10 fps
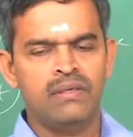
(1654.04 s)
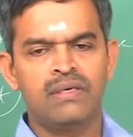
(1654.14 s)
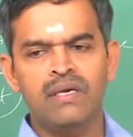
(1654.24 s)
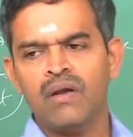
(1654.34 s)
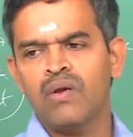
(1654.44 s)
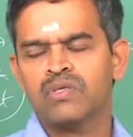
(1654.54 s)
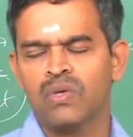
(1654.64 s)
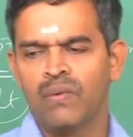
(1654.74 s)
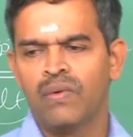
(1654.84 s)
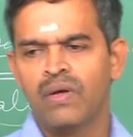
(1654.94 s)
here
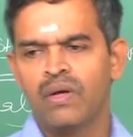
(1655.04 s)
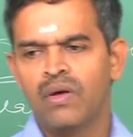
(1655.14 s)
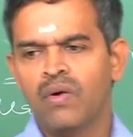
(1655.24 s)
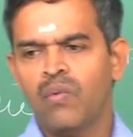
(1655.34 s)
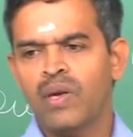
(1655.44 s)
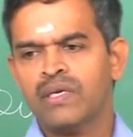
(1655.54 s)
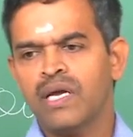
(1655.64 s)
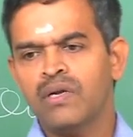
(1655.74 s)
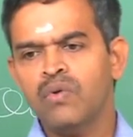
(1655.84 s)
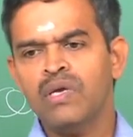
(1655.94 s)
also one
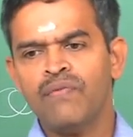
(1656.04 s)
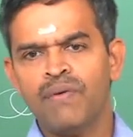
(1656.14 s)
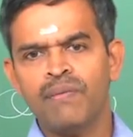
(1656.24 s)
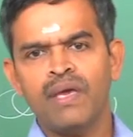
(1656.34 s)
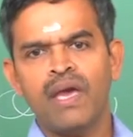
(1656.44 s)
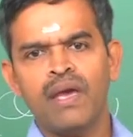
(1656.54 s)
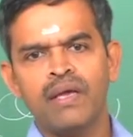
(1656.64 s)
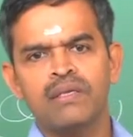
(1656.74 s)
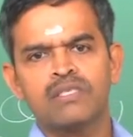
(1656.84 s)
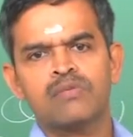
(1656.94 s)
can do FMEA
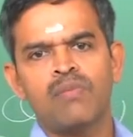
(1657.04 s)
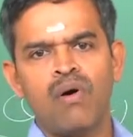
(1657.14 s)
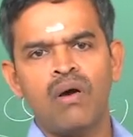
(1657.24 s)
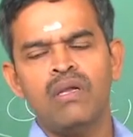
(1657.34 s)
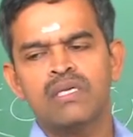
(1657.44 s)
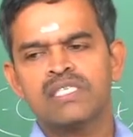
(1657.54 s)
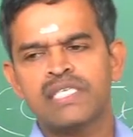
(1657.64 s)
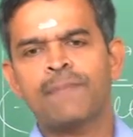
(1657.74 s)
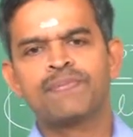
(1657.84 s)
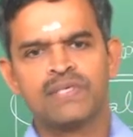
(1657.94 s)
in small
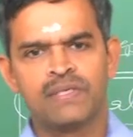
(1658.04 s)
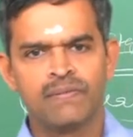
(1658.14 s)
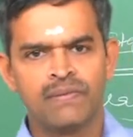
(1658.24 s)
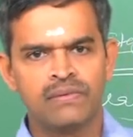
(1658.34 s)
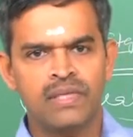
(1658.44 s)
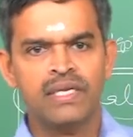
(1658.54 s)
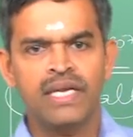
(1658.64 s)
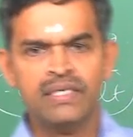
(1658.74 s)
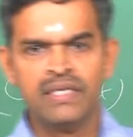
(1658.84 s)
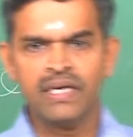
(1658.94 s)
steps, then
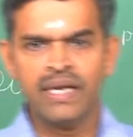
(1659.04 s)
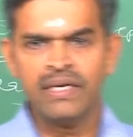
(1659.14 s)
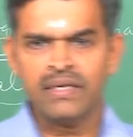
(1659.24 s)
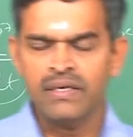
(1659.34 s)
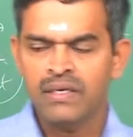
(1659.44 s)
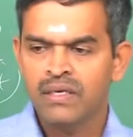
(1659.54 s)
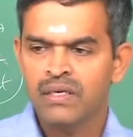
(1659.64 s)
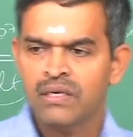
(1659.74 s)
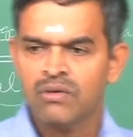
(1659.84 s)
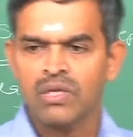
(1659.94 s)
integrate it
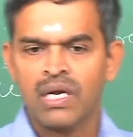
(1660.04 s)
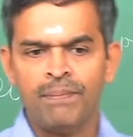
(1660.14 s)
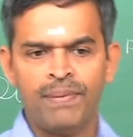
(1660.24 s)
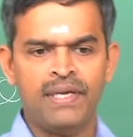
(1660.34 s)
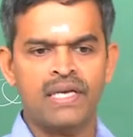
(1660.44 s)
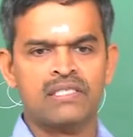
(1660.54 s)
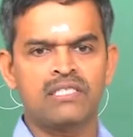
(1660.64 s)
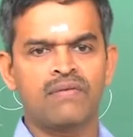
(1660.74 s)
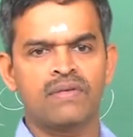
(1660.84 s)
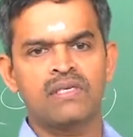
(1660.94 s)
to the complete
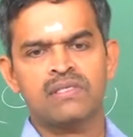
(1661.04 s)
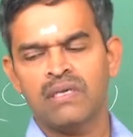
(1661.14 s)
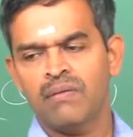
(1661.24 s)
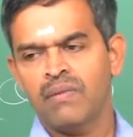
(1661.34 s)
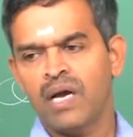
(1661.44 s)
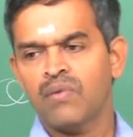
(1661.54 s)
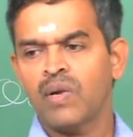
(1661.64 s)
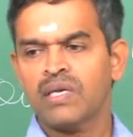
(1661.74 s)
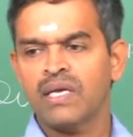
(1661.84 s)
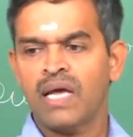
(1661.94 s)
extent of the system, and
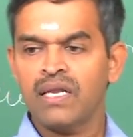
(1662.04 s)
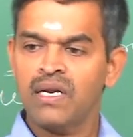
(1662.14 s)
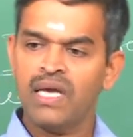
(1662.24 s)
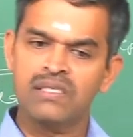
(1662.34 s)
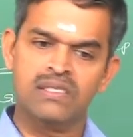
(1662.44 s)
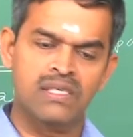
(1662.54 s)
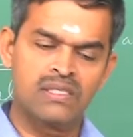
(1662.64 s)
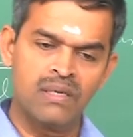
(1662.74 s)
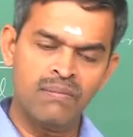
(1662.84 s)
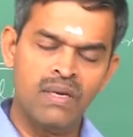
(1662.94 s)
one can analyze the
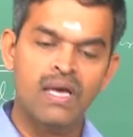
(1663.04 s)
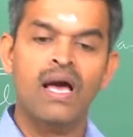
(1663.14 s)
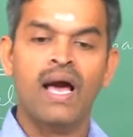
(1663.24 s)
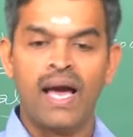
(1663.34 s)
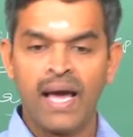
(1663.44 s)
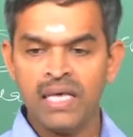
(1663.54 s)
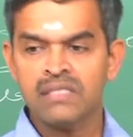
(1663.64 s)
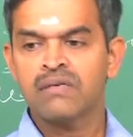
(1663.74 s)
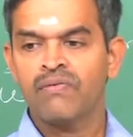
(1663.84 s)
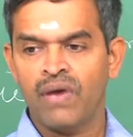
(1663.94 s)
system
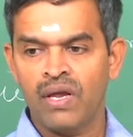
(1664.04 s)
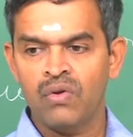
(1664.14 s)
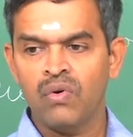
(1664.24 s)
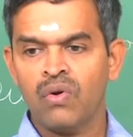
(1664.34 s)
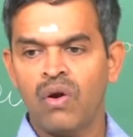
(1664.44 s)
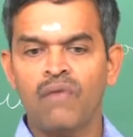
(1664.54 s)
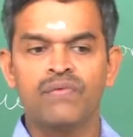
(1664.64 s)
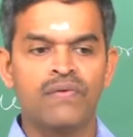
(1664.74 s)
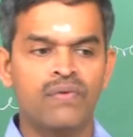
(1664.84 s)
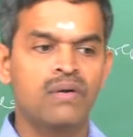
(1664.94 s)
as failure
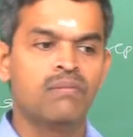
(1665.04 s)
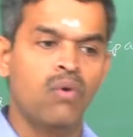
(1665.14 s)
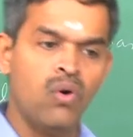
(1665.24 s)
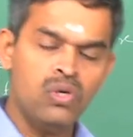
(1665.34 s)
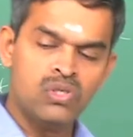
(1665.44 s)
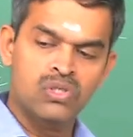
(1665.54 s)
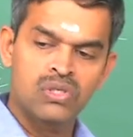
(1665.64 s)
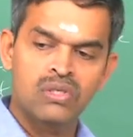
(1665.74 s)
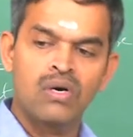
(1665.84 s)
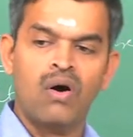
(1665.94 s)
of different modes
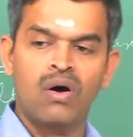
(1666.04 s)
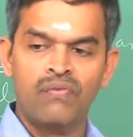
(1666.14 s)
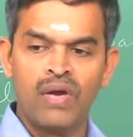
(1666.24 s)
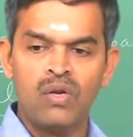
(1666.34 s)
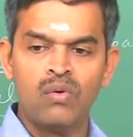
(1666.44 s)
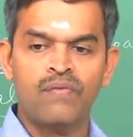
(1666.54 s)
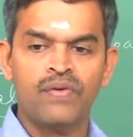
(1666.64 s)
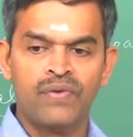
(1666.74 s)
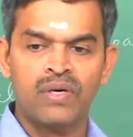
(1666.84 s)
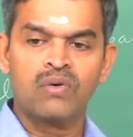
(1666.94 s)
or failure of
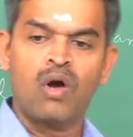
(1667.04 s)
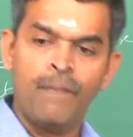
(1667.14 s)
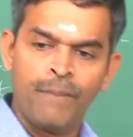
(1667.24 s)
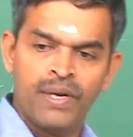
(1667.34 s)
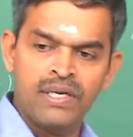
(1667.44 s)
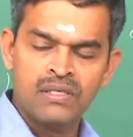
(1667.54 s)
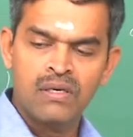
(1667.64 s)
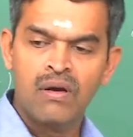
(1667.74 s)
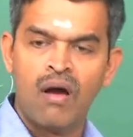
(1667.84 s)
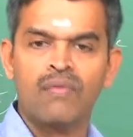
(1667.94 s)
different components
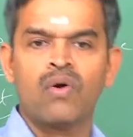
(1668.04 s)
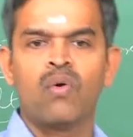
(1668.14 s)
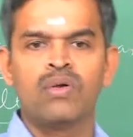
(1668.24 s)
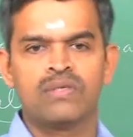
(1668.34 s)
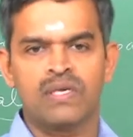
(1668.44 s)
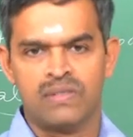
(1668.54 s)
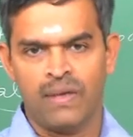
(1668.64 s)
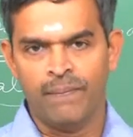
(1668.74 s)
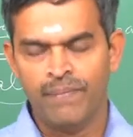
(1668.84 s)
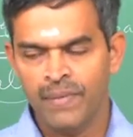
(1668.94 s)
of the whole system.